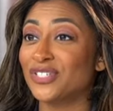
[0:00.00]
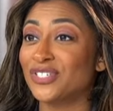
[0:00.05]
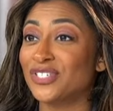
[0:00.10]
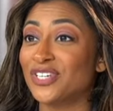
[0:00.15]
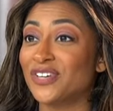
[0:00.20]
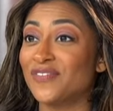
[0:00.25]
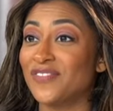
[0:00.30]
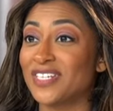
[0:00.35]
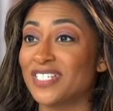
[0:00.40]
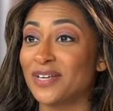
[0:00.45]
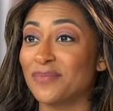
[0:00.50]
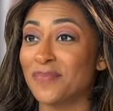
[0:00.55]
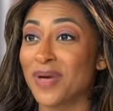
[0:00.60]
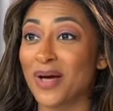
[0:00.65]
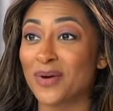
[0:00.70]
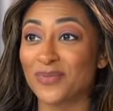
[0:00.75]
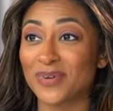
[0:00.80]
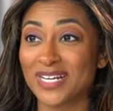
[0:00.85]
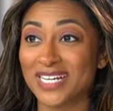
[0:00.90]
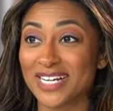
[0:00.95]
to visit Mount
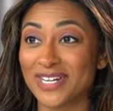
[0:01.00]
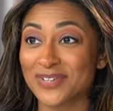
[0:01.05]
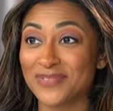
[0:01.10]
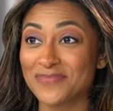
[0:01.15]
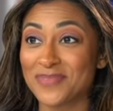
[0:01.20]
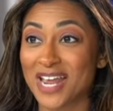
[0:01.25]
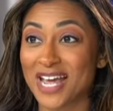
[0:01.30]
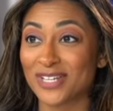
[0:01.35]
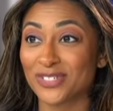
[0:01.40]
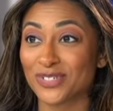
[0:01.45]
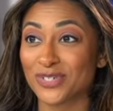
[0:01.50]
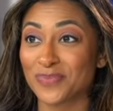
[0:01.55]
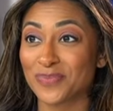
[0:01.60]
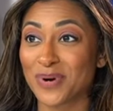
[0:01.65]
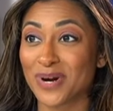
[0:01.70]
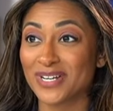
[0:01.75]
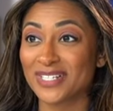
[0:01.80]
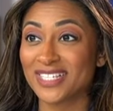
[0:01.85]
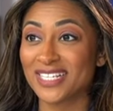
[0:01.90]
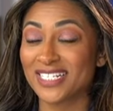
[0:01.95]
Rainier National
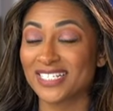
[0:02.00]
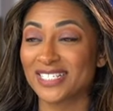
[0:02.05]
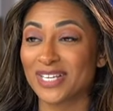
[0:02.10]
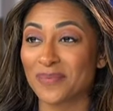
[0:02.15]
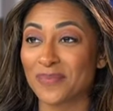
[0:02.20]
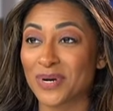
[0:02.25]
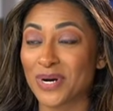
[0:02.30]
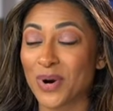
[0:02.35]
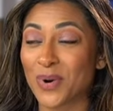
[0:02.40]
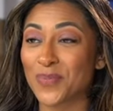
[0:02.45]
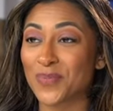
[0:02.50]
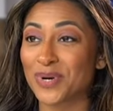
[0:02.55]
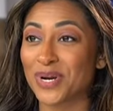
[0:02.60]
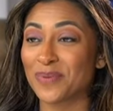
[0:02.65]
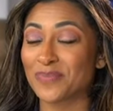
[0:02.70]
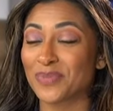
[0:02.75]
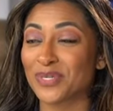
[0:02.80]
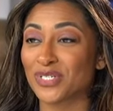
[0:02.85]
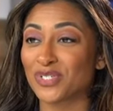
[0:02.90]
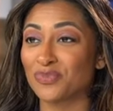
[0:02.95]
Park this summer open up
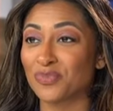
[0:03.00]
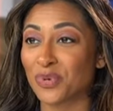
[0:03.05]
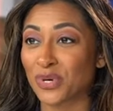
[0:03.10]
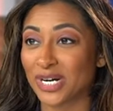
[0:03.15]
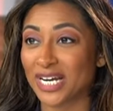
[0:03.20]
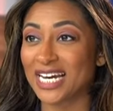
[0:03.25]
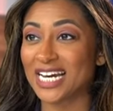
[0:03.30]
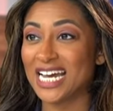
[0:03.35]
this morning.